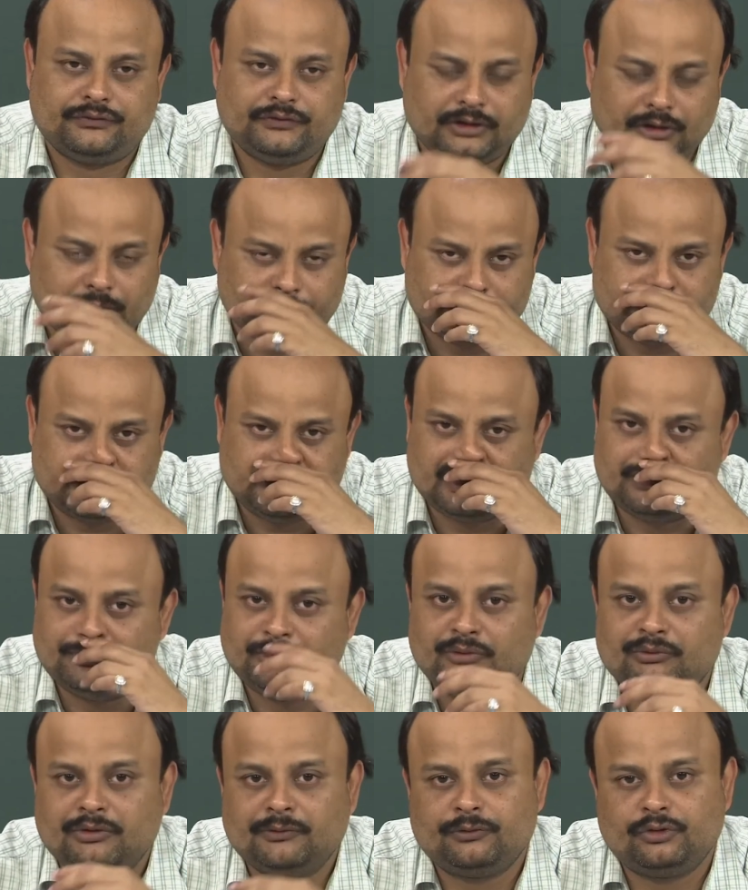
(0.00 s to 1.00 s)
velocity or
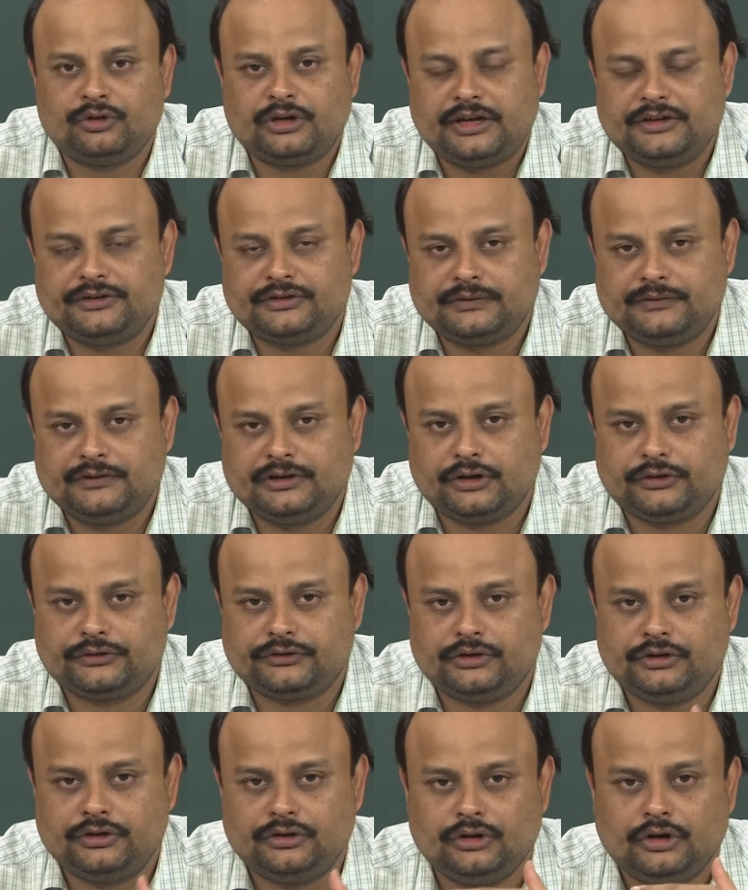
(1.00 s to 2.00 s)
minimum fluidization
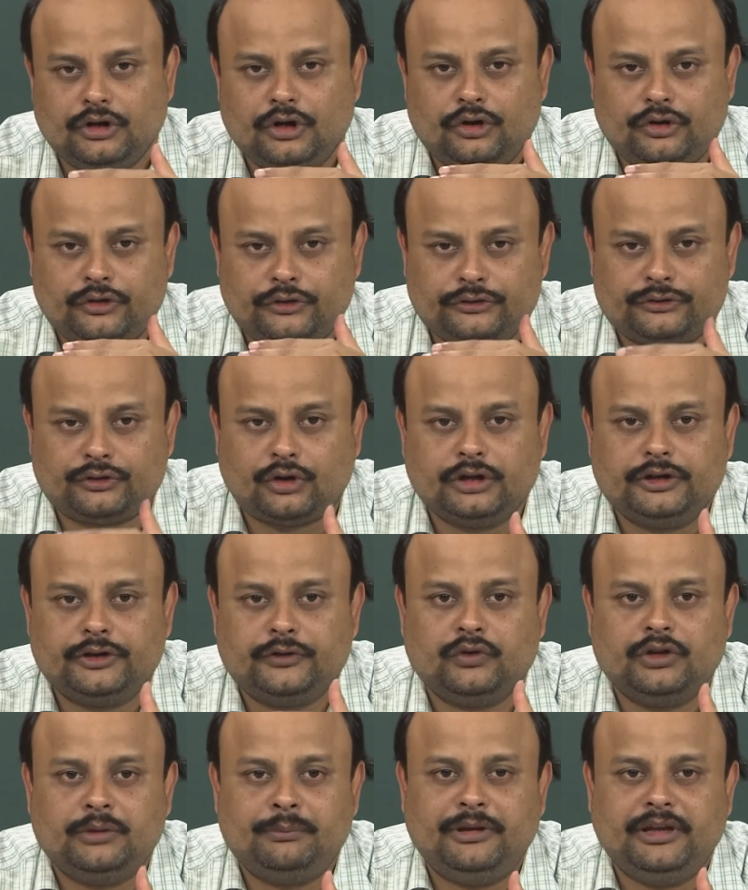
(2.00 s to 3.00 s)
velocity. So,
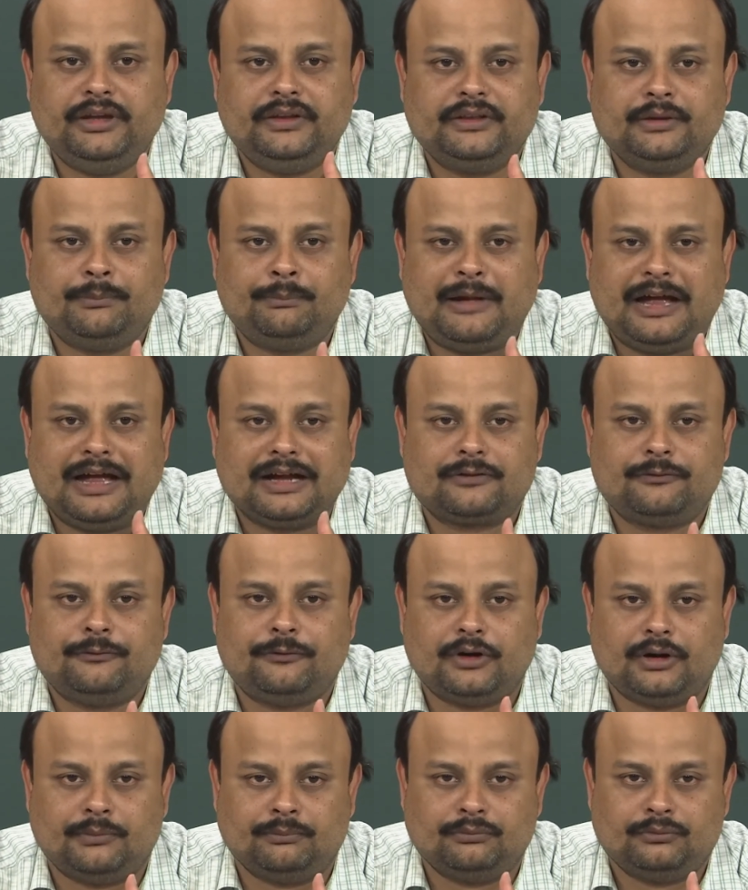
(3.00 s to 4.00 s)
solid will be in the packed
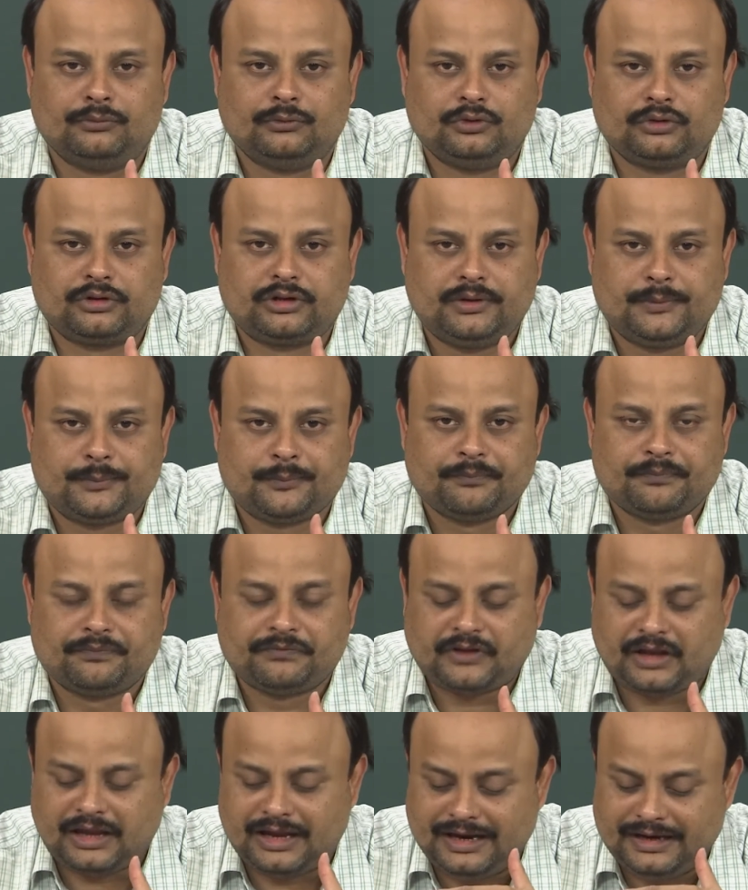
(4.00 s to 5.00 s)
form. Okay.
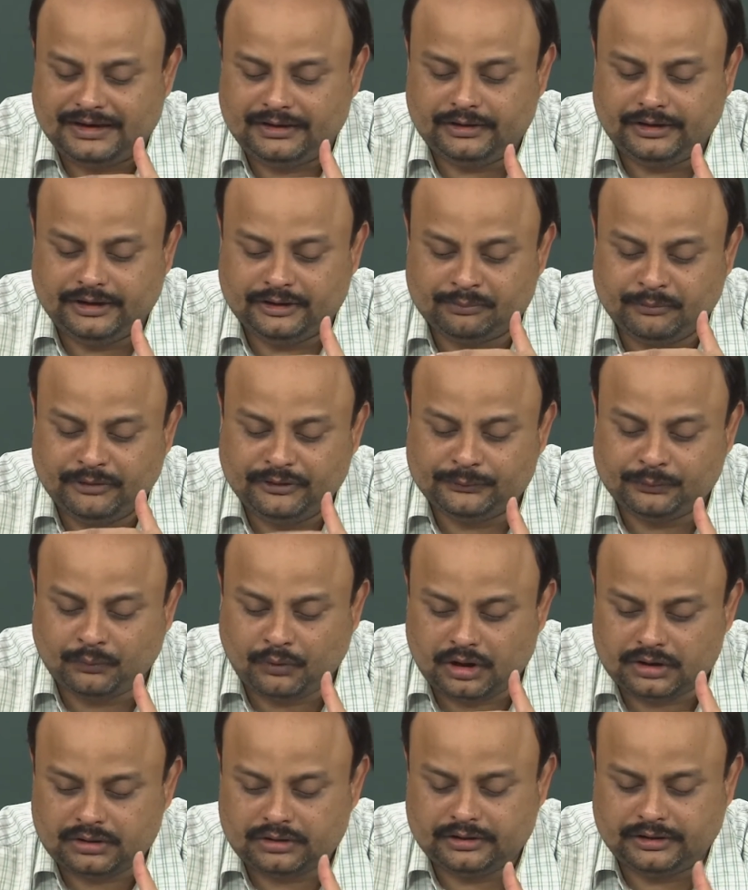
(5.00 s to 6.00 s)
And it means
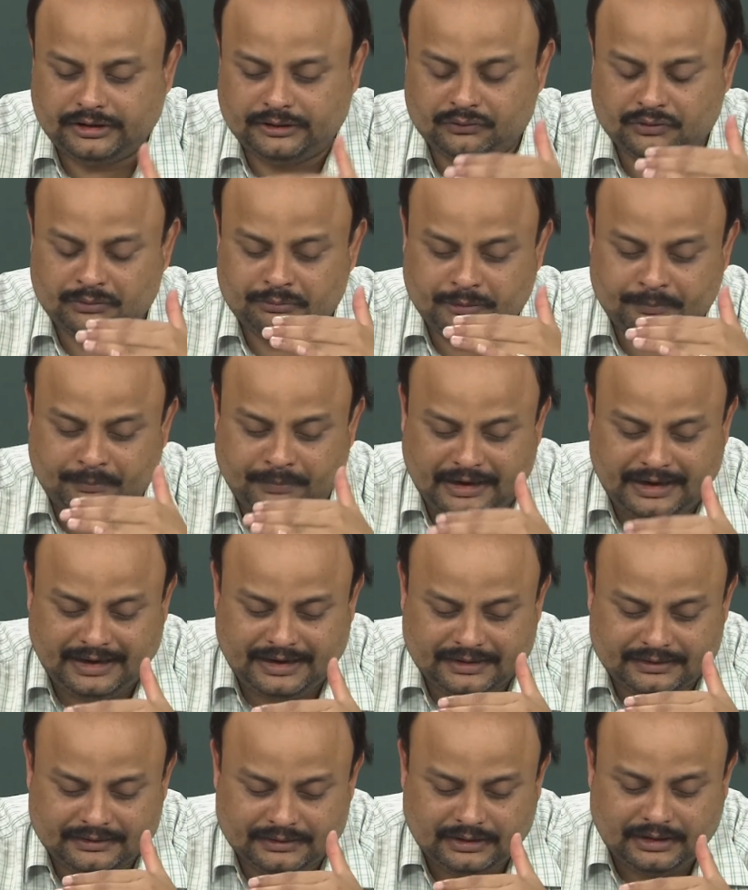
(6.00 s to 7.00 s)
what? It will be
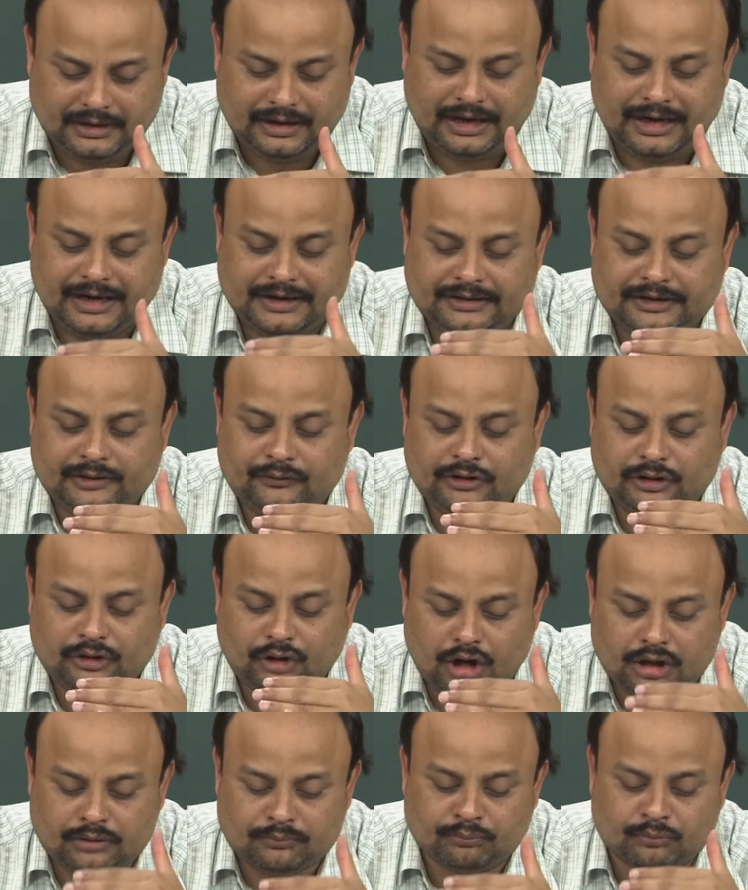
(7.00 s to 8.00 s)
packed and they will
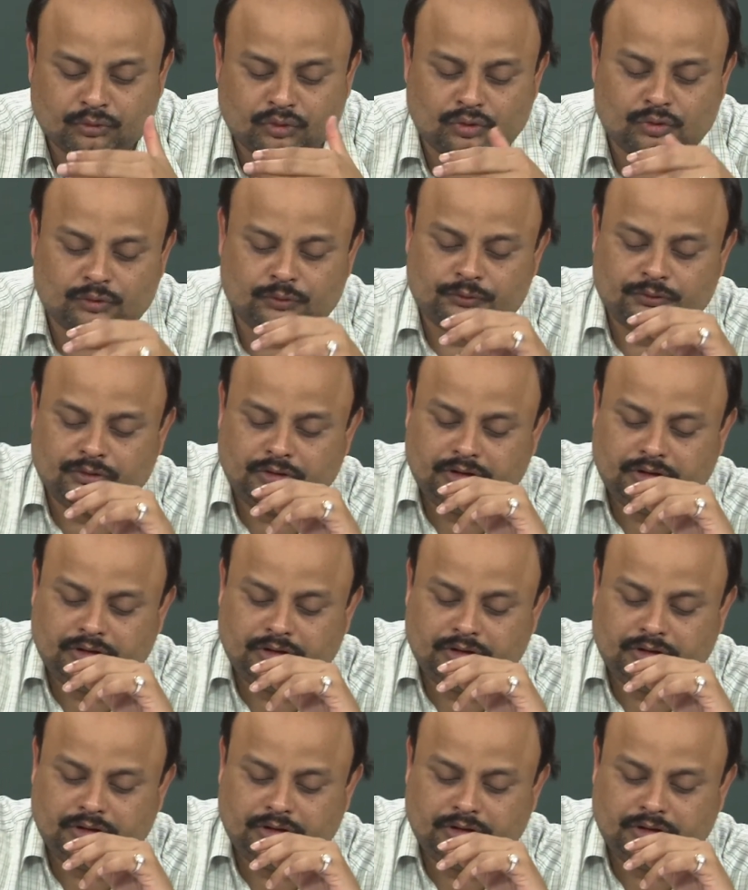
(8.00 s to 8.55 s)
not move